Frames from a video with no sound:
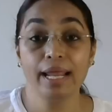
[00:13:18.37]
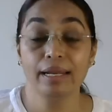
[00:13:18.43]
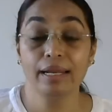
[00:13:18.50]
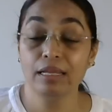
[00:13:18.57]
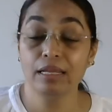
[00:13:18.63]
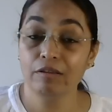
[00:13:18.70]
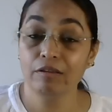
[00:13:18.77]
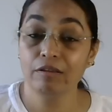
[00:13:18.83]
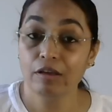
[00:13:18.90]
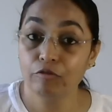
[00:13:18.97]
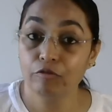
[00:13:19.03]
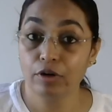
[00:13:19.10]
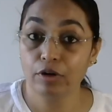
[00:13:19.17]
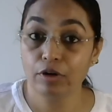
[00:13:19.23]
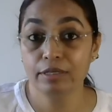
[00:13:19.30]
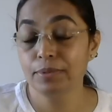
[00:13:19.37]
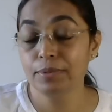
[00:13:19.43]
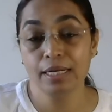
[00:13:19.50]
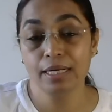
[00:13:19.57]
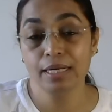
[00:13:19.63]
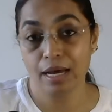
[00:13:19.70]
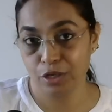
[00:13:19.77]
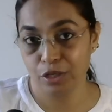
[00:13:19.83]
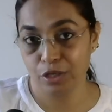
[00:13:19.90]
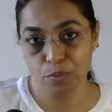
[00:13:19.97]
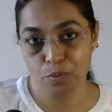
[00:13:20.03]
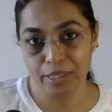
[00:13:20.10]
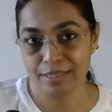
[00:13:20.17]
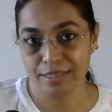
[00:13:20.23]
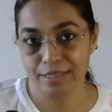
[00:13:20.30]
any verbal
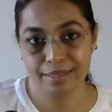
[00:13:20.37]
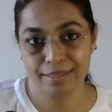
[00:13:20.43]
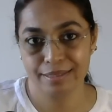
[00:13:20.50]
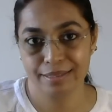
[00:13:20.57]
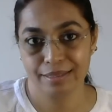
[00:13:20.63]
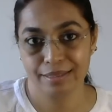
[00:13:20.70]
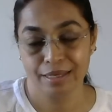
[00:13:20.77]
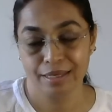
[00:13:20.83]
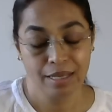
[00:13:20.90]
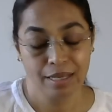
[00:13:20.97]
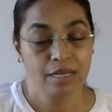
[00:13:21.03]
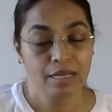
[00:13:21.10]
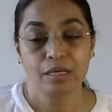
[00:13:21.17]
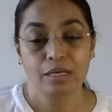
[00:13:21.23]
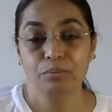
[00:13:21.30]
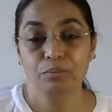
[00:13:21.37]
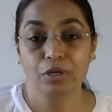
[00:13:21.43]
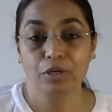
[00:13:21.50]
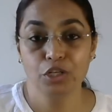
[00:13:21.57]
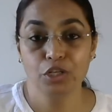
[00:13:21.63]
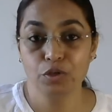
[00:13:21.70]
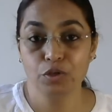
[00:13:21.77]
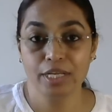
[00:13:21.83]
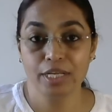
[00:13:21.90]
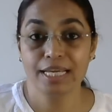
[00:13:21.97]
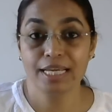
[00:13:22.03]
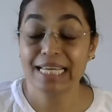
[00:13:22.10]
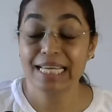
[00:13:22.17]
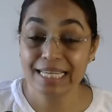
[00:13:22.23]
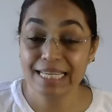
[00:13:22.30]
arguments. Mercury
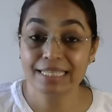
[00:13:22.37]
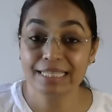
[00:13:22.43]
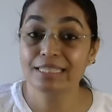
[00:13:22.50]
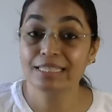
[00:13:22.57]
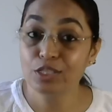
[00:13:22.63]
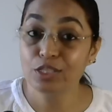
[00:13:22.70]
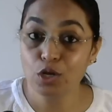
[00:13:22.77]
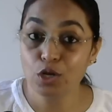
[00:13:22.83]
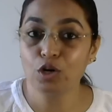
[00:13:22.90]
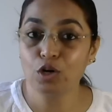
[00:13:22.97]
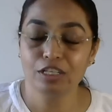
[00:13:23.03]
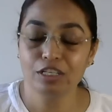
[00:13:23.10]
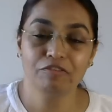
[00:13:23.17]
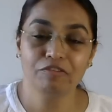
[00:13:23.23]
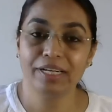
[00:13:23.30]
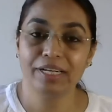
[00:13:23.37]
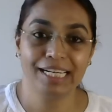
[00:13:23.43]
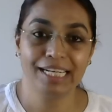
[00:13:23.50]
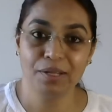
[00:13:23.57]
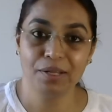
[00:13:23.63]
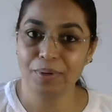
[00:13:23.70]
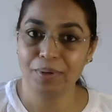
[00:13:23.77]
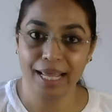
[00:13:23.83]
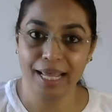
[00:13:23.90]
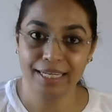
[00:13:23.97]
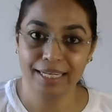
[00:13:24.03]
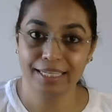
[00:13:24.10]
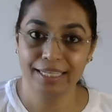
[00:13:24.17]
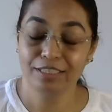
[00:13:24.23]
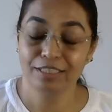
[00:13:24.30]
is not a friendly
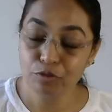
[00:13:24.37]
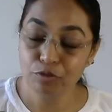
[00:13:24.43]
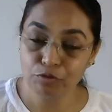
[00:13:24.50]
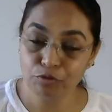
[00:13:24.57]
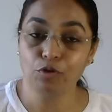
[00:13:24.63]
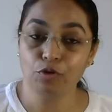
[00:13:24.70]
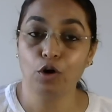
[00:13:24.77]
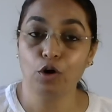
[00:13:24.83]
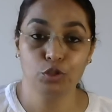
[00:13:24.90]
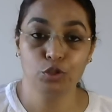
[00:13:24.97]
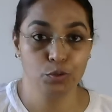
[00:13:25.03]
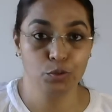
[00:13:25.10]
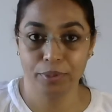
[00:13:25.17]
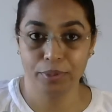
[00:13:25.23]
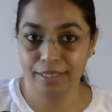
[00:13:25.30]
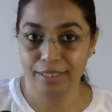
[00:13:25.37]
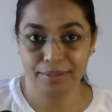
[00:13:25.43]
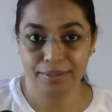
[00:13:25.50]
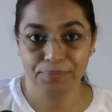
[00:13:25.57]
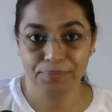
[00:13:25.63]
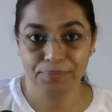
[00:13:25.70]
planet for Jupiter.